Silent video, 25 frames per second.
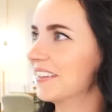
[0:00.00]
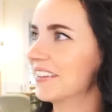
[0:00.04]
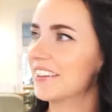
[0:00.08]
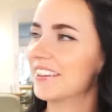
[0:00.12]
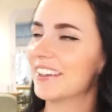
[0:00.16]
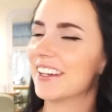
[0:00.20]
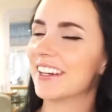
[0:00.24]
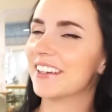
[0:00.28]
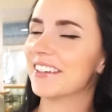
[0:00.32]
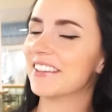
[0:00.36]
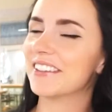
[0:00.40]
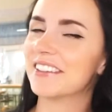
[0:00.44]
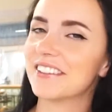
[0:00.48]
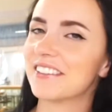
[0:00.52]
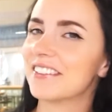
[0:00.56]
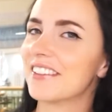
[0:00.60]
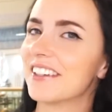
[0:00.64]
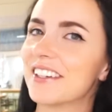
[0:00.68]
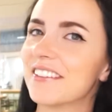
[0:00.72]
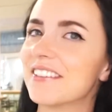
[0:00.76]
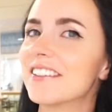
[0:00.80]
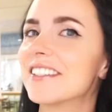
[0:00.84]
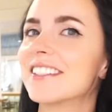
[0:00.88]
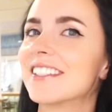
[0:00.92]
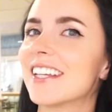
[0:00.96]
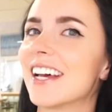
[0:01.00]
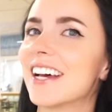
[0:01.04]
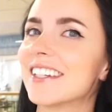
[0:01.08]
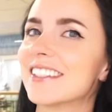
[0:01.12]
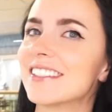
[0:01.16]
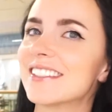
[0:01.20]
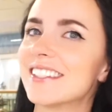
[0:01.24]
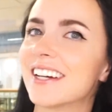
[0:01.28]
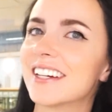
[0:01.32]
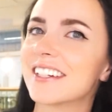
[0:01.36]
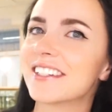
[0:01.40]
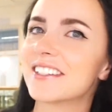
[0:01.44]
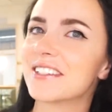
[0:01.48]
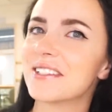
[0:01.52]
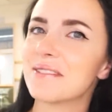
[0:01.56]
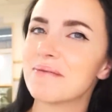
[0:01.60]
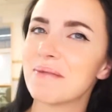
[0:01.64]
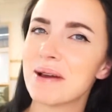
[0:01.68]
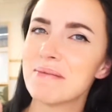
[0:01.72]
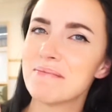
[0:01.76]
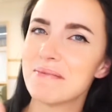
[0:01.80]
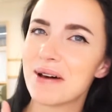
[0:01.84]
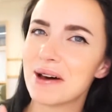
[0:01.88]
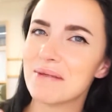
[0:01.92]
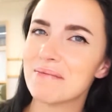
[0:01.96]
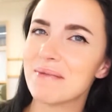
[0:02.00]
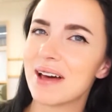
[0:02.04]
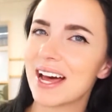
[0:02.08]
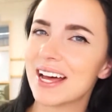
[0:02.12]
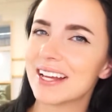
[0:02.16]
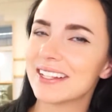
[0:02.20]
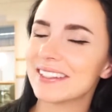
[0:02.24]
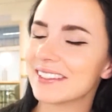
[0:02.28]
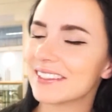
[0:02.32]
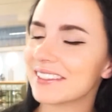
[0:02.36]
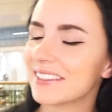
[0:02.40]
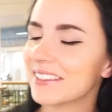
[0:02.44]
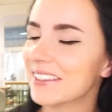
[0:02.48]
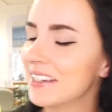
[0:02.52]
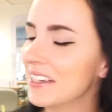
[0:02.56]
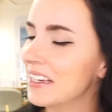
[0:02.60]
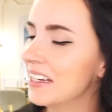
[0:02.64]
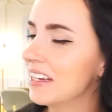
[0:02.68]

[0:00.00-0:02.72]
I don't know if anyone's asked actually, my mom asked,